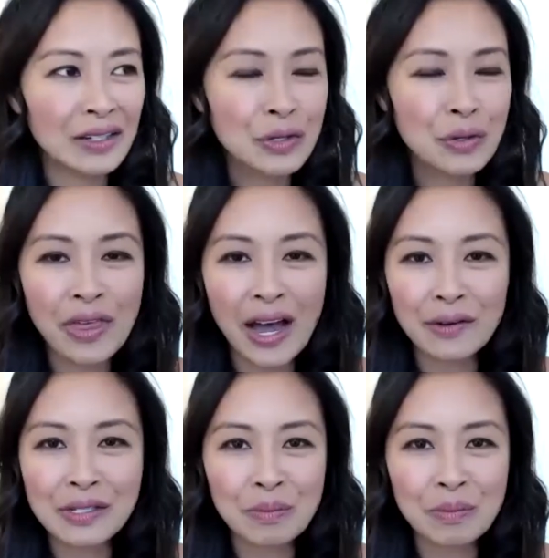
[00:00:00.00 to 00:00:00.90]

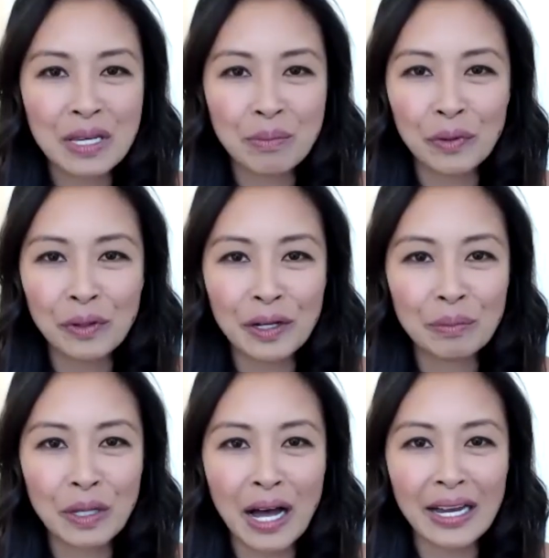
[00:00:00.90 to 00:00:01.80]
2,000 people
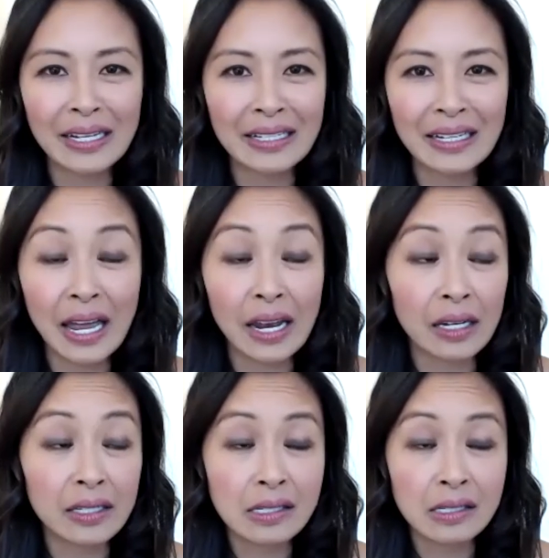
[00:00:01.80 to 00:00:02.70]
applied, and
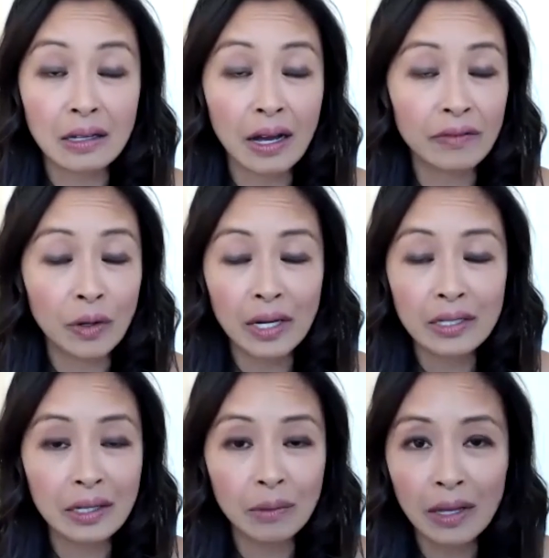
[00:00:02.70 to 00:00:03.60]
I still have no
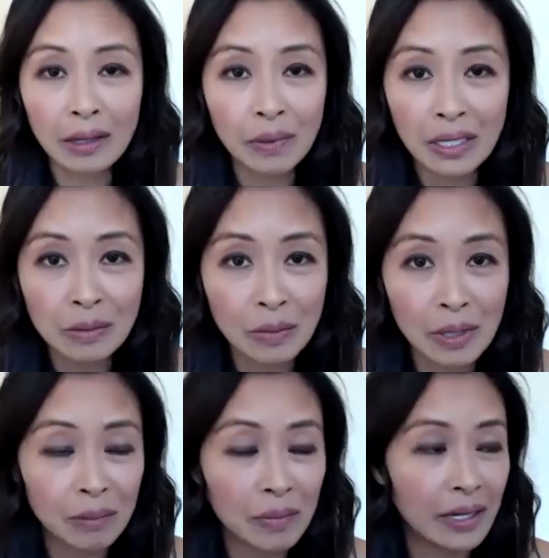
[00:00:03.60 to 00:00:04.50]
idea why they picked
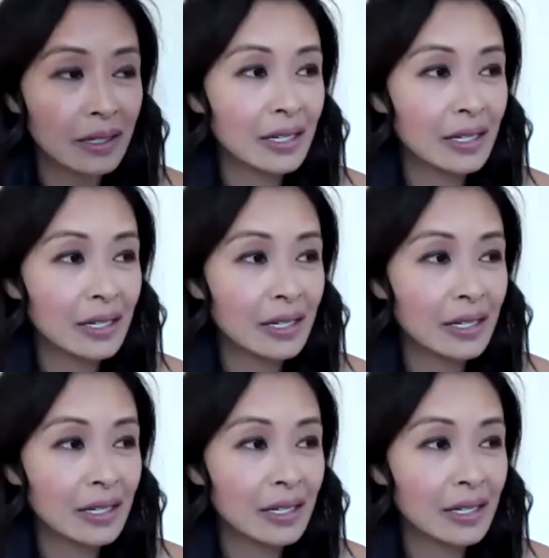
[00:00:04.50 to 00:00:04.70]
me, but